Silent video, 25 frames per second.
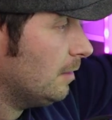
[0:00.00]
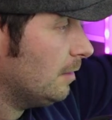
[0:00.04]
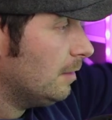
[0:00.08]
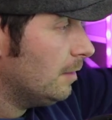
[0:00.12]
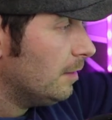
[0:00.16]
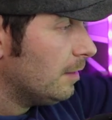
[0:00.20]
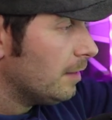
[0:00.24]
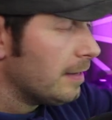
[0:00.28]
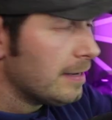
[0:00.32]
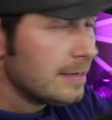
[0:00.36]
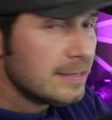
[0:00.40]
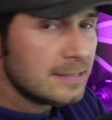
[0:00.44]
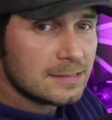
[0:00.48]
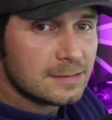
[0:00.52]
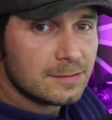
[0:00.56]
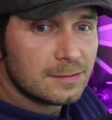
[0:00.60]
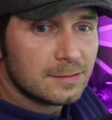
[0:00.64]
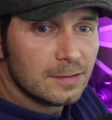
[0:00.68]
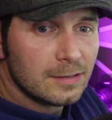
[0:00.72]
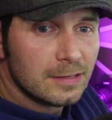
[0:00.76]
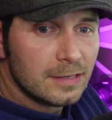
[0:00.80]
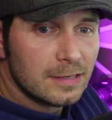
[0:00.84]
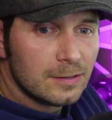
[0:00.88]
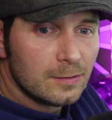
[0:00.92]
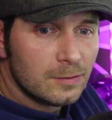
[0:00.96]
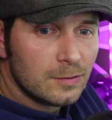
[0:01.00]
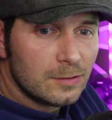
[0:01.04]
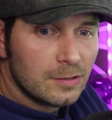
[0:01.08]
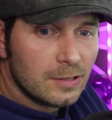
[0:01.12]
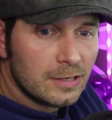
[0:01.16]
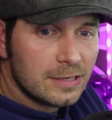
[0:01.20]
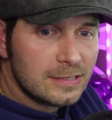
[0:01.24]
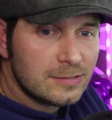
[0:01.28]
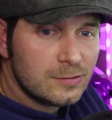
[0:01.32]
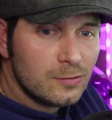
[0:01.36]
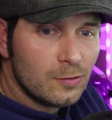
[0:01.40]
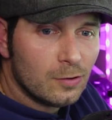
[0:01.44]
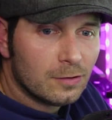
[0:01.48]
It's
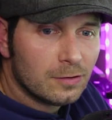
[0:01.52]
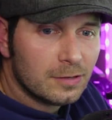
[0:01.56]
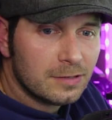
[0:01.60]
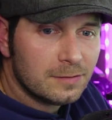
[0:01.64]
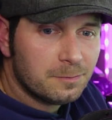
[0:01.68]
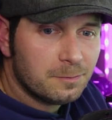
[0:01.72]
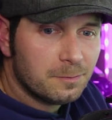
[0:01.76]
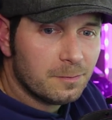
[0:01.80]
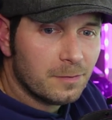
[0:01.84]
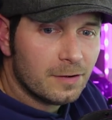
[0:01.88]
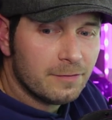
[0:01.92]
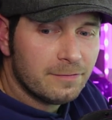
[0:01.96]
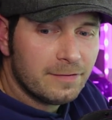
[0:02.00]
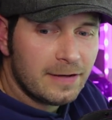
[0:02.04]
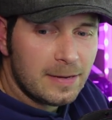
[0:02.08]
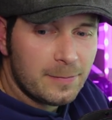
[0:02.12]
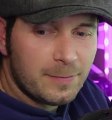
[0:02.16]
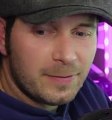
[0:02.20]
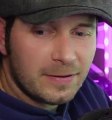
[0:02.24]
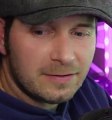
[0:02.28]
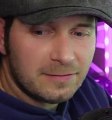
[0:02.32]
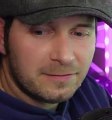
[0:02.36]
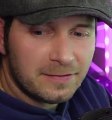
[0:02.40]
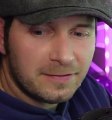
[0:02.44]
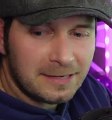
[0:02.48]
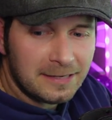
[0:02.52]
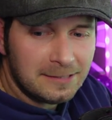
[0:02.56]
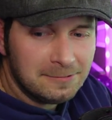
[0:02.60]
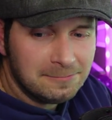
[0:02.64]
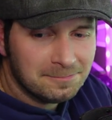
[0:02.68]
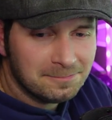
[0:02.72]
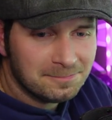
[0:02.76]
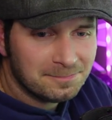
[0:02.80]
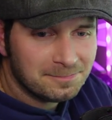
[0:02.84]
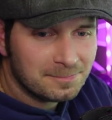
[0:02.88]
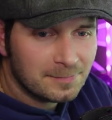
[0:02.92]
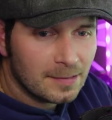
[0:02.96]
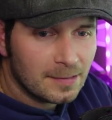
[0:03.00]
not a vaping thing.
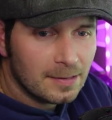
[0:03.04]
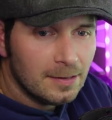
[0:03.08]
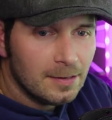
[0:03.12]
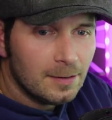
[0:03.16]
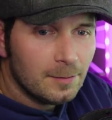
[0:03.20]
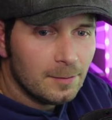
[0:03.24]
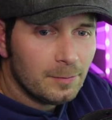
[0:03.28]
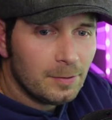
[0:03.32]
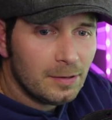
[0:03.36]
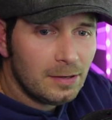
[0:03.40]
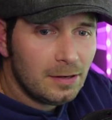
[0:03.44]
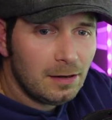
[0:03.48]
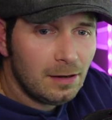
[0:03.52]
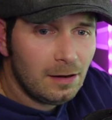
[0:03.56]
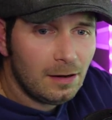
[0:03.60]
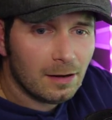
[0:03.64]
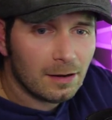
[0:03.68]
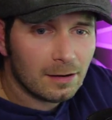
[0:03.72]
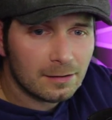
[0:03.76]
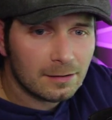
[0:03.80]
But look.